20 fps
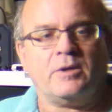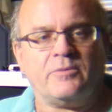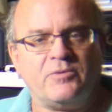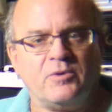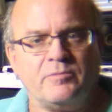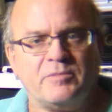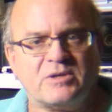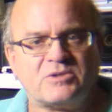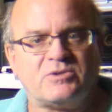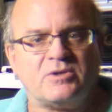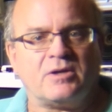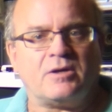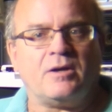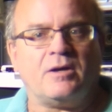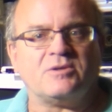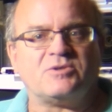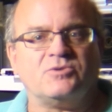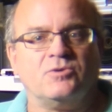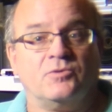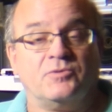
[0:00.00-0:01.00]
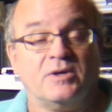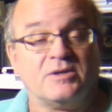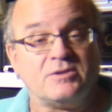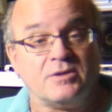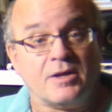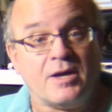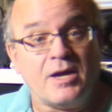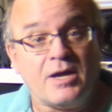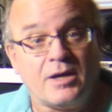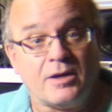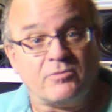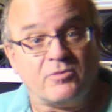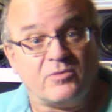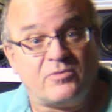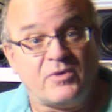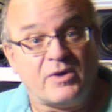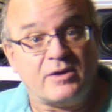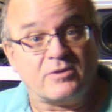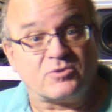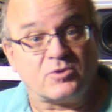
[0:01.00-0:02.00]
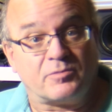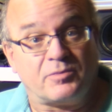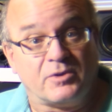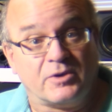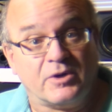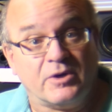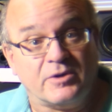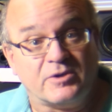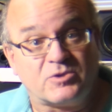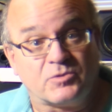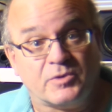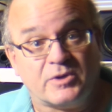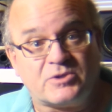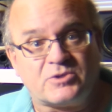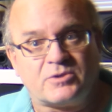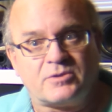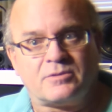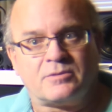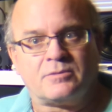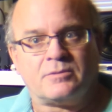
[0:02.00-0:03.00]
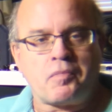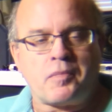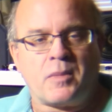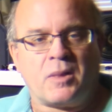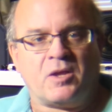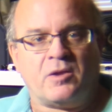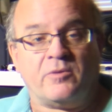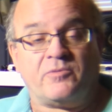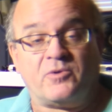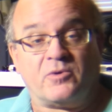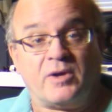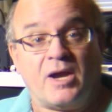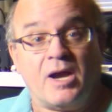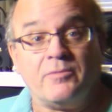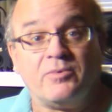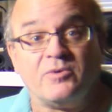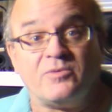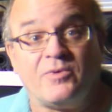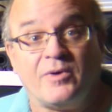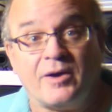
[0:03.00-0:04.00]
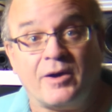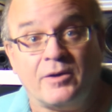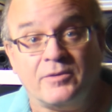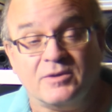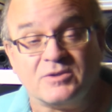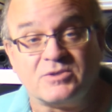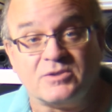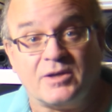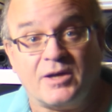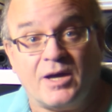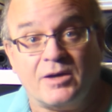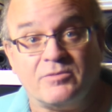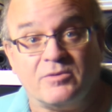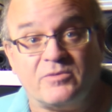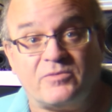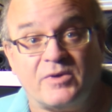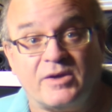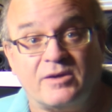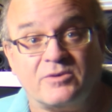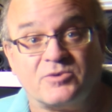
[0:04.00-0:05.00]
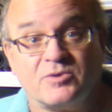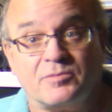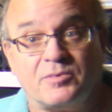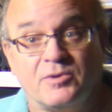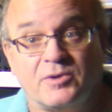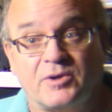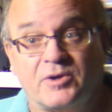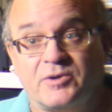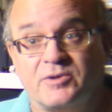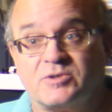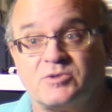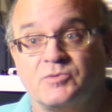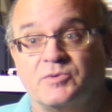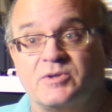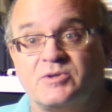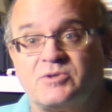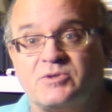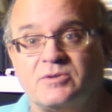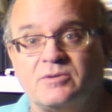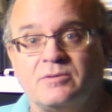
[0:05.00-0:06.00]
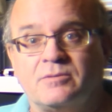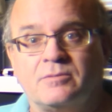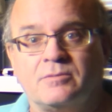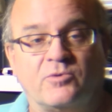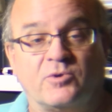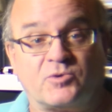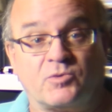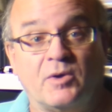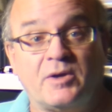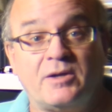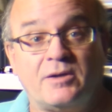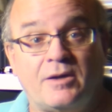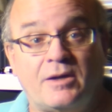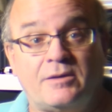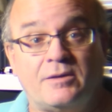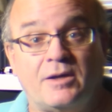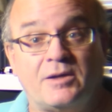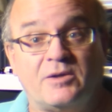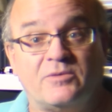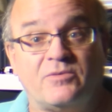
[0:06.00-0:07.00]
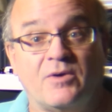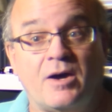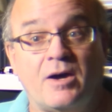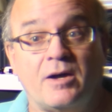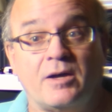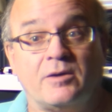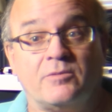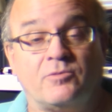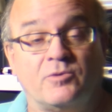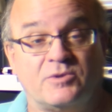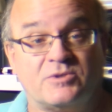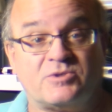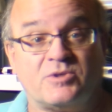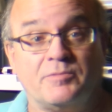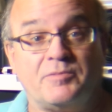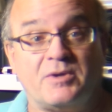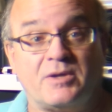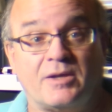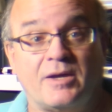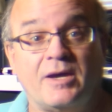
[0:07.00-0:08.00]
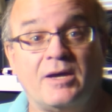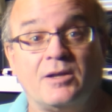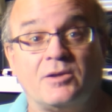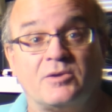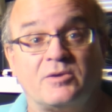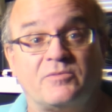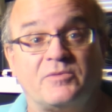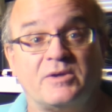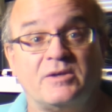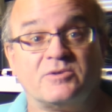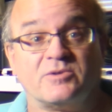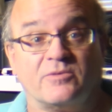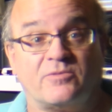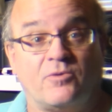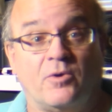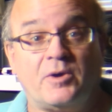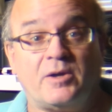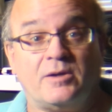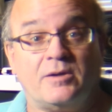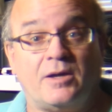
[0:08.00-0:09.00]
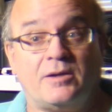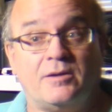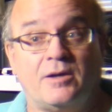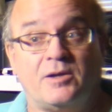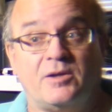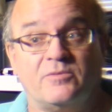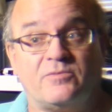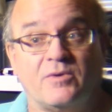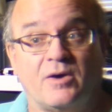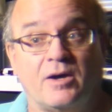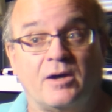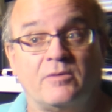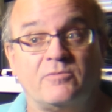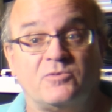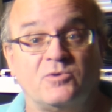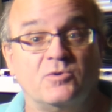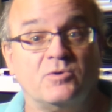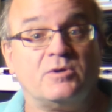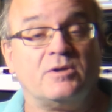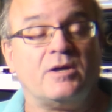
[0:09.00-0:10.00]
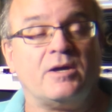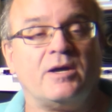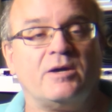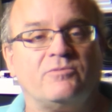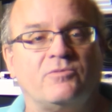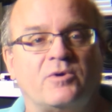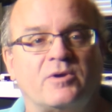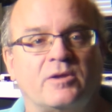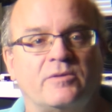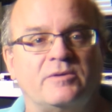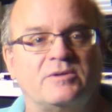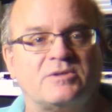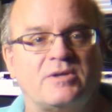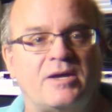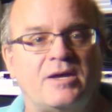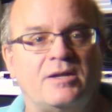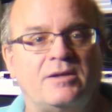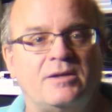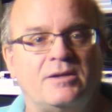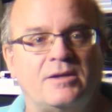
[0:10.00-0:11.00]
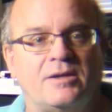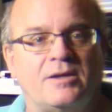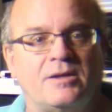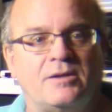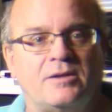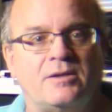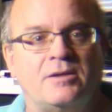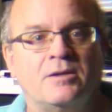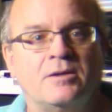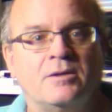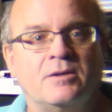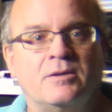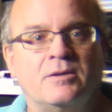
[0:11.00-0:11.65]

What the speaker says: If your mixing console doesn't have a phase or polarity switch, if your amplifier doesn't have a phase or polarity switch, for $49.95 with shipping and handling fees of $49.95, you can have one of these handy-dandy